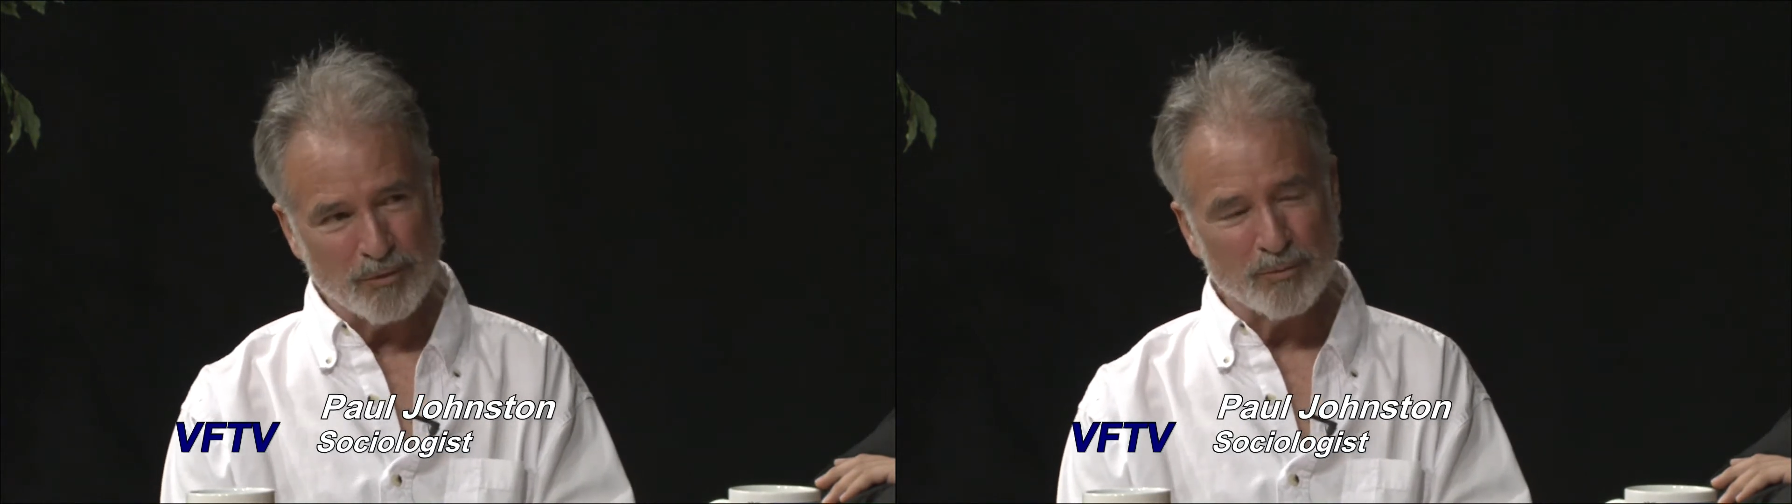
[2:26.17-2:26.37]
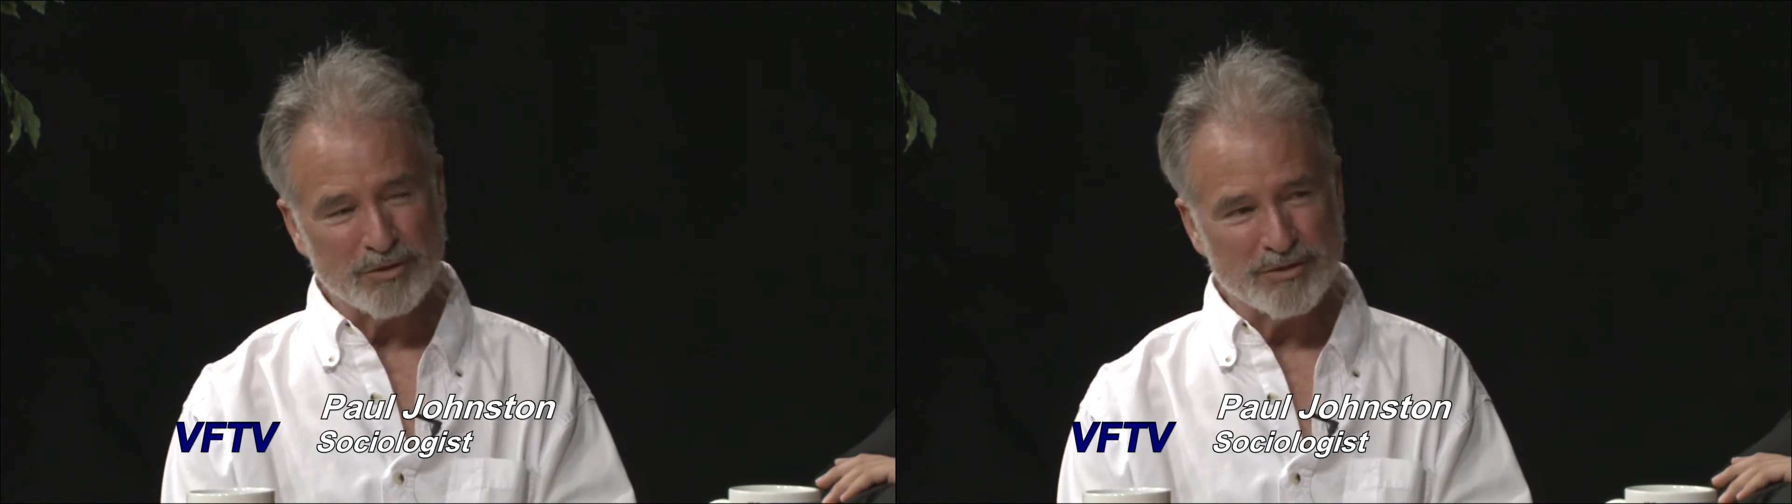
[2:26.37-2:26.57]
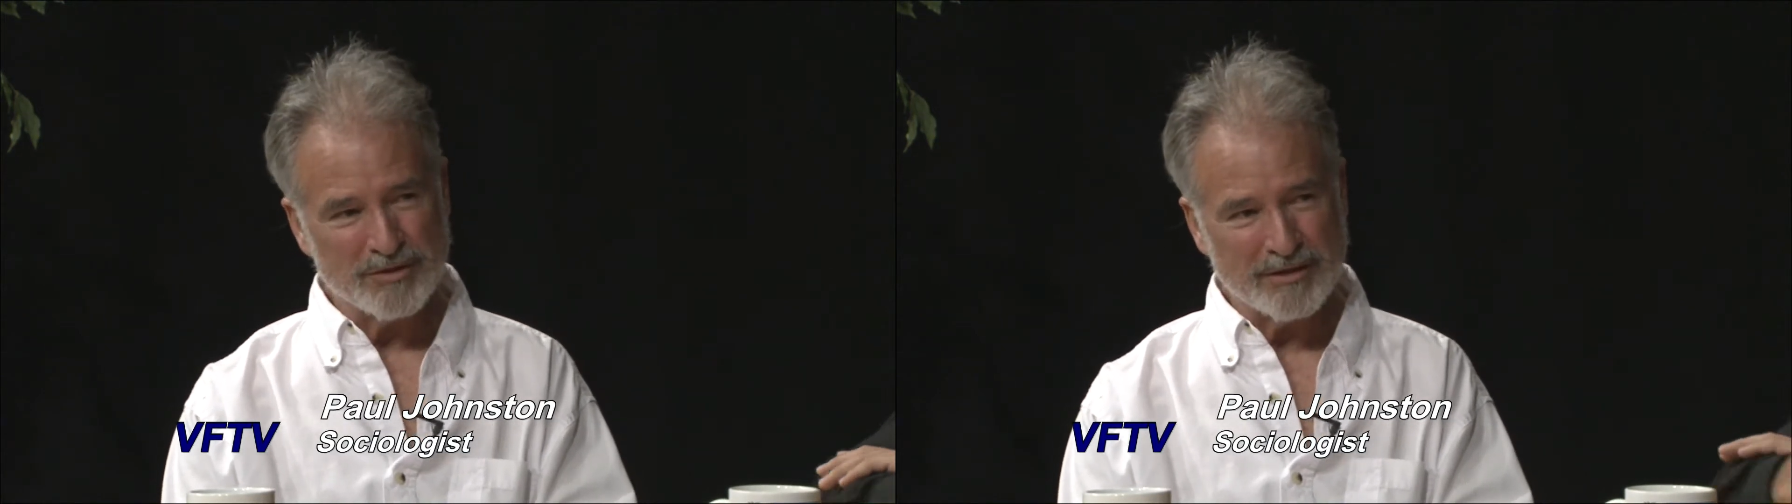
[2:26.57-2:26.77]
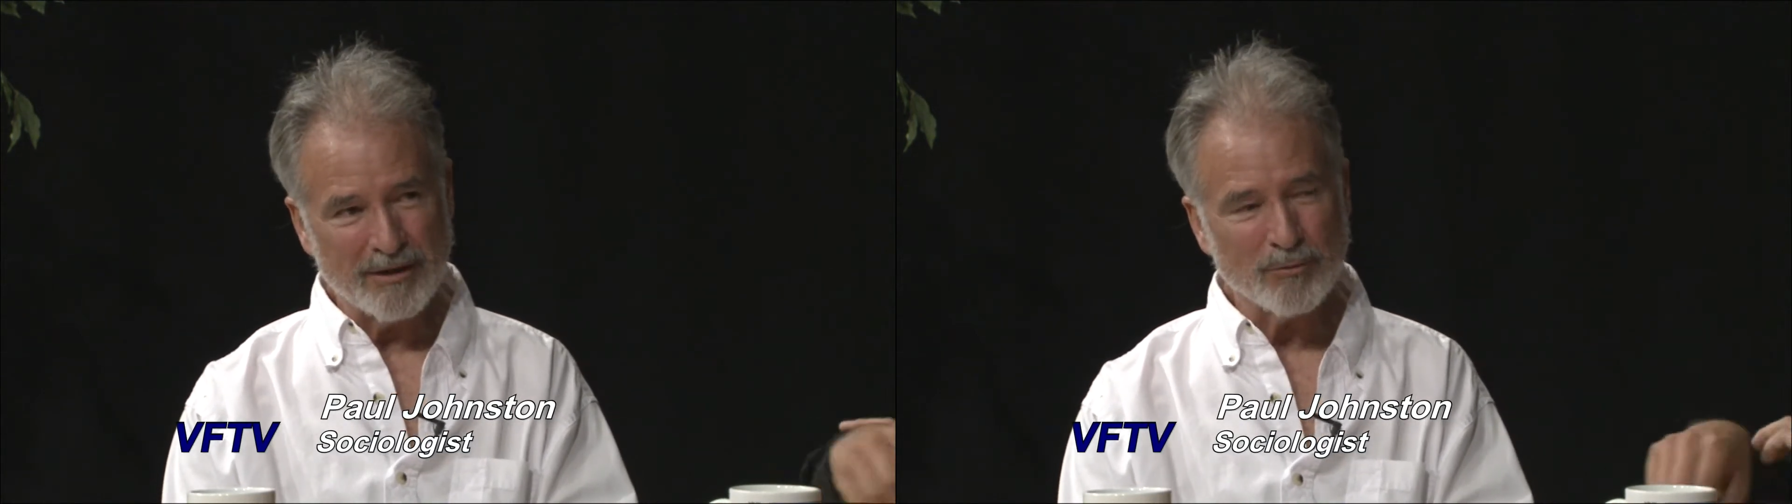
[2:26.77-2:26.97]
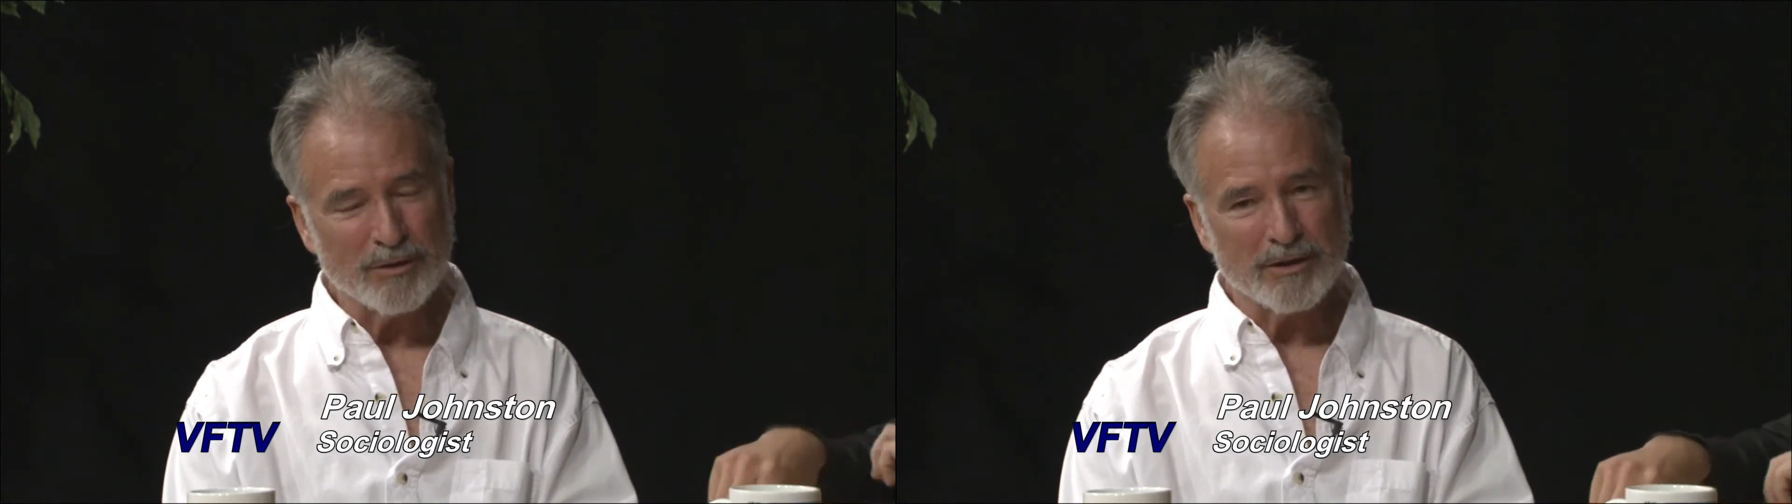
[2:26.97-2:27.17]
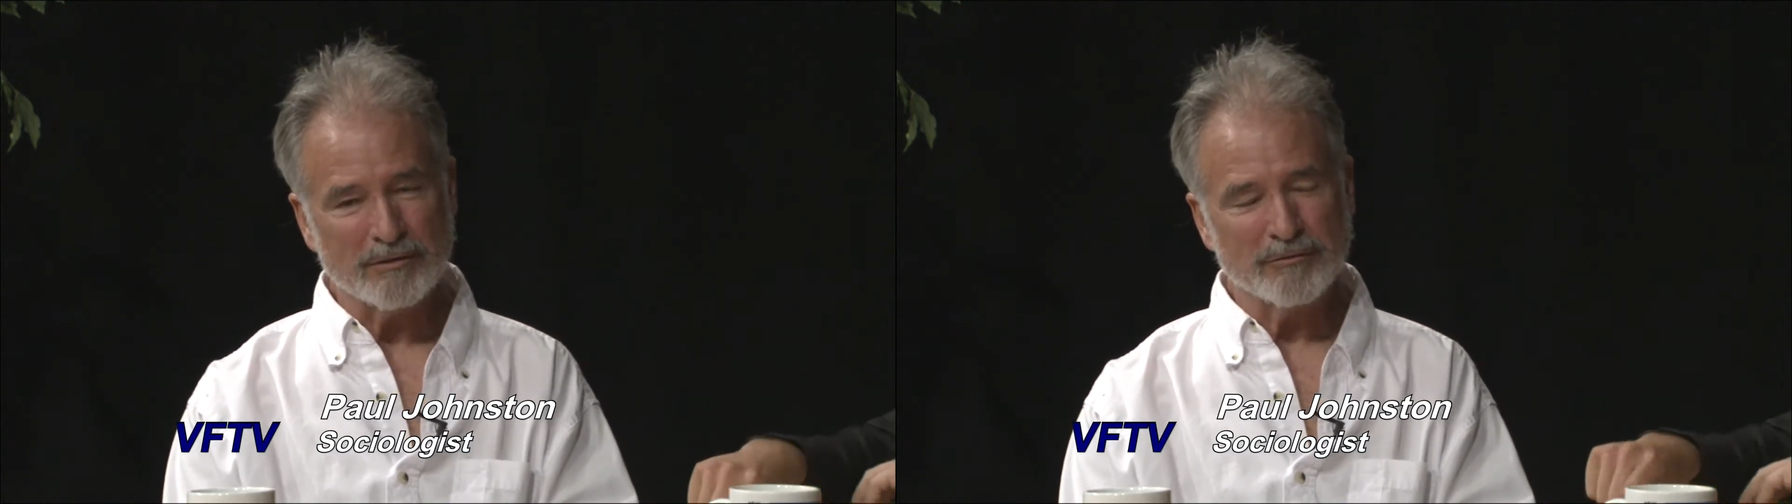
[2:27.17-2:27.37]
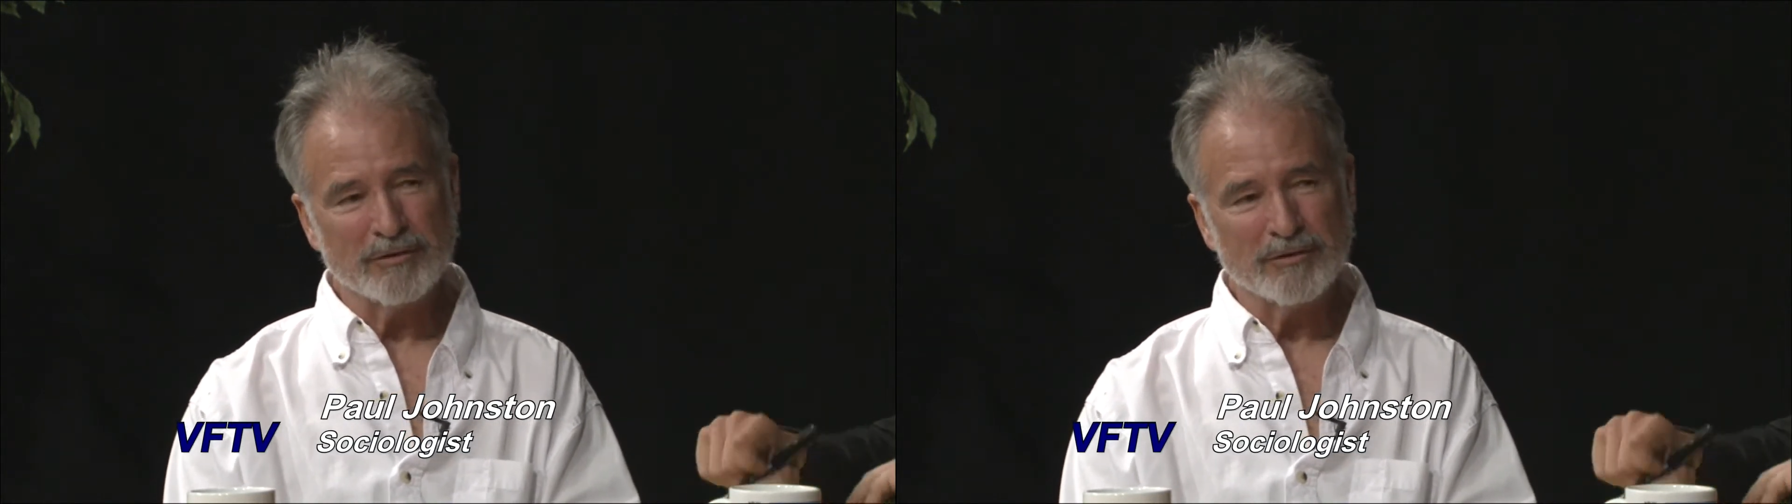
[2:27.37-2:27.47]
which is a network of